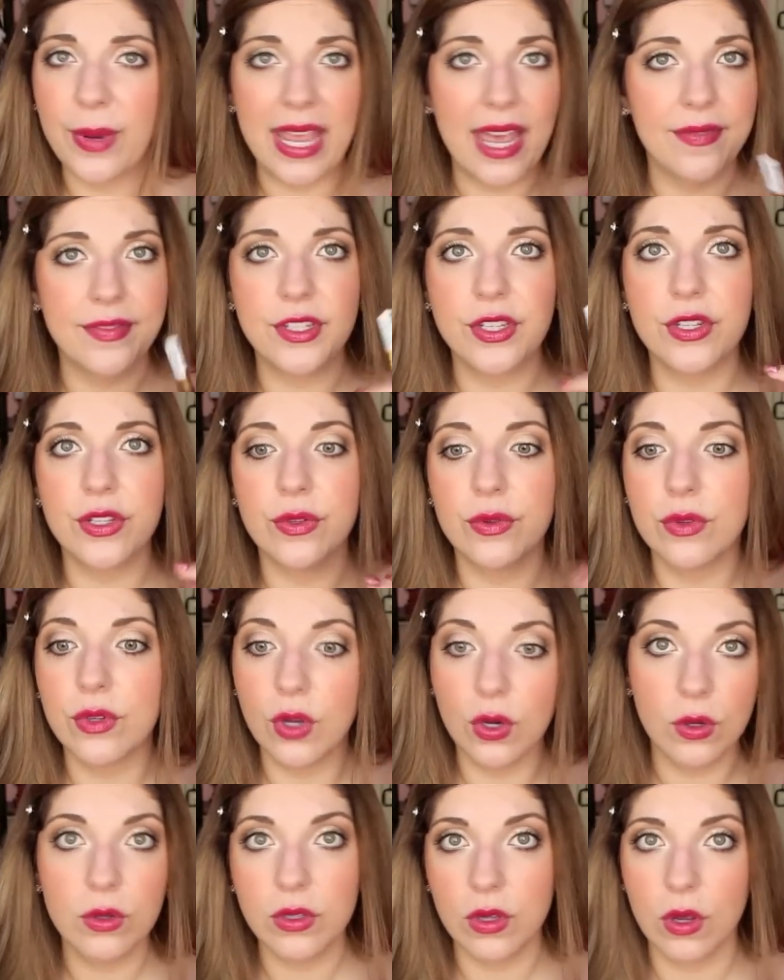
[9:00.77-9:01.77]
we have to do
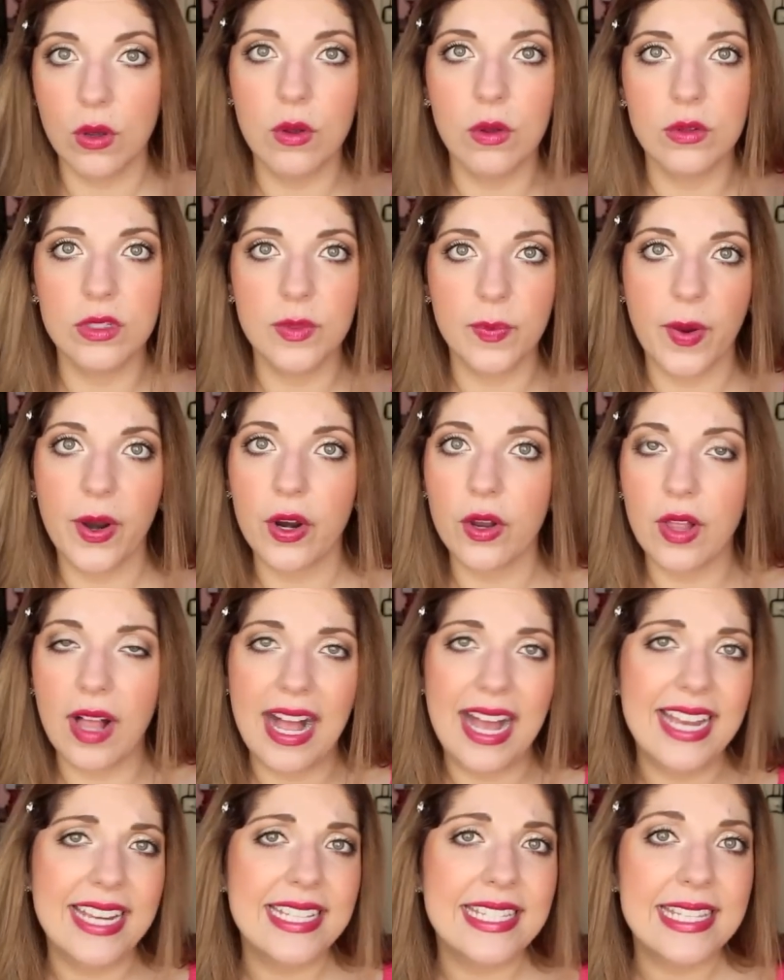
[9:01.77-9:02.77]
gold sparkle
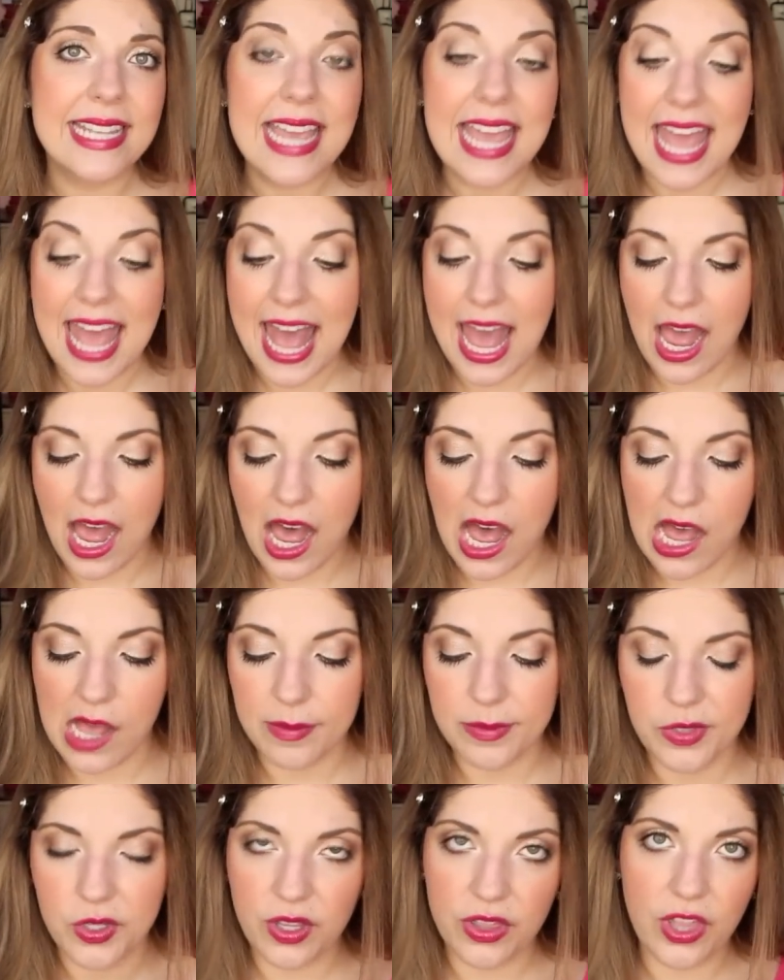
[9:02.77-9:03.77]
eyes, so
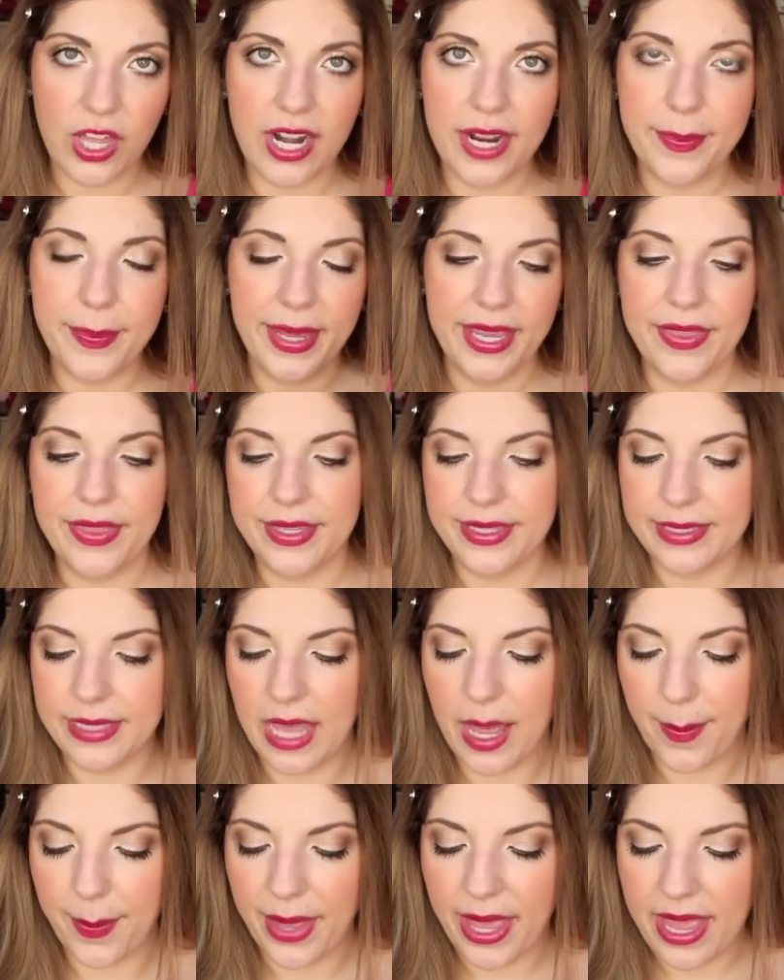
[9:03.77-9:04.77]
I thought I'd pick this
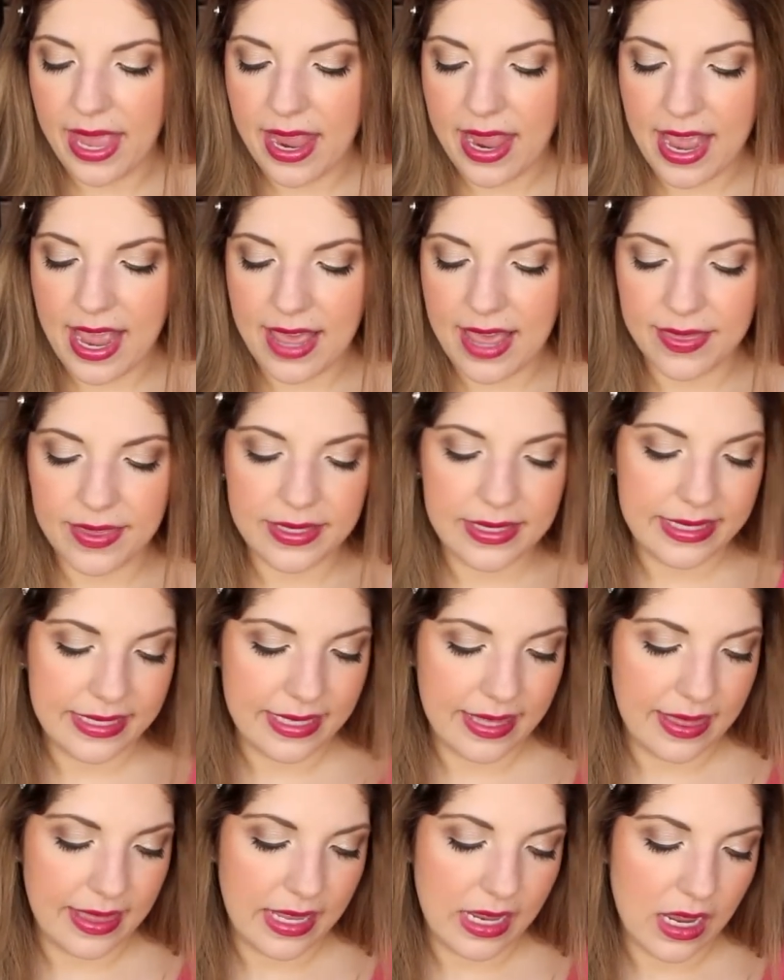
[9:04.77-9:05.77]
up. And this is
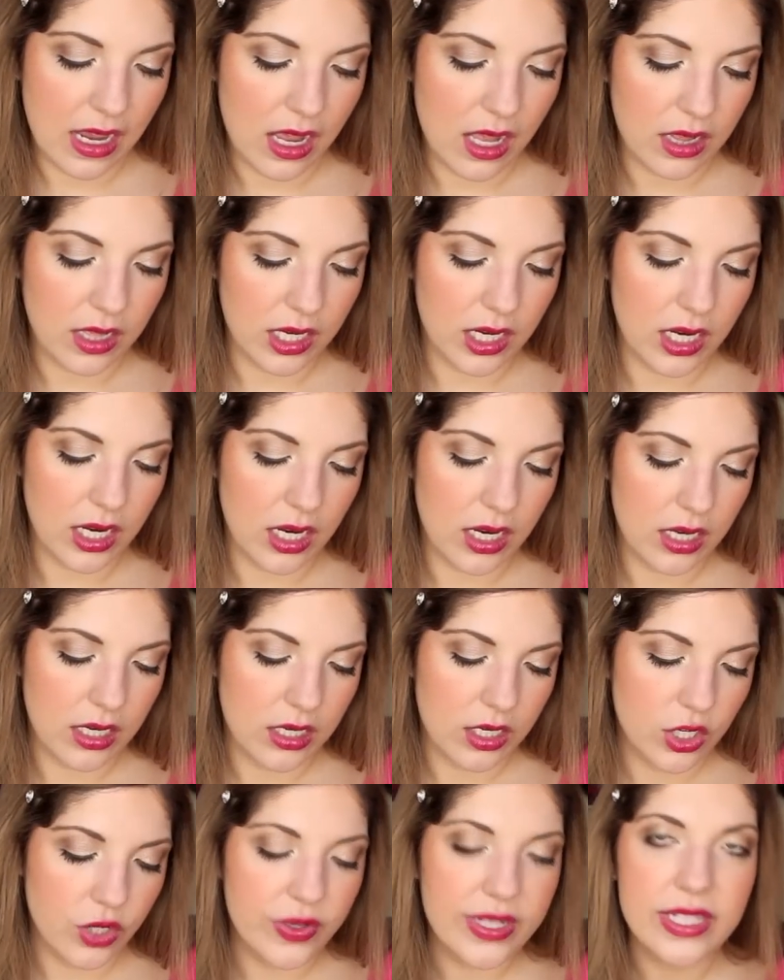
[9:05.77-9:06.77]
in the color
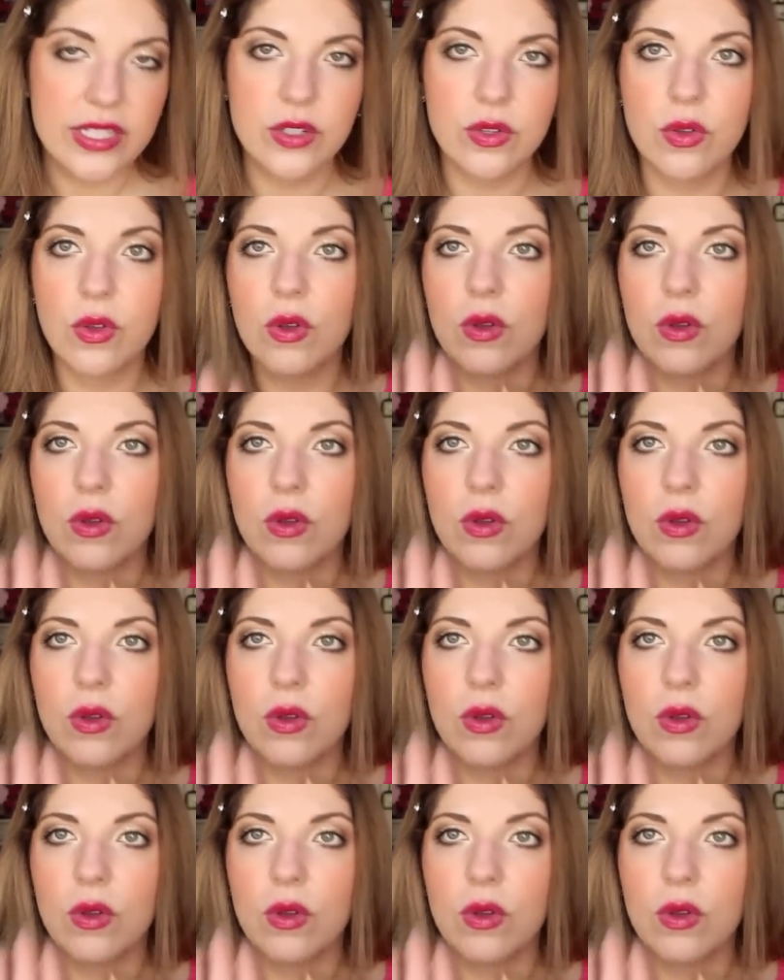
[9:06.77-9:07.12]
Crystal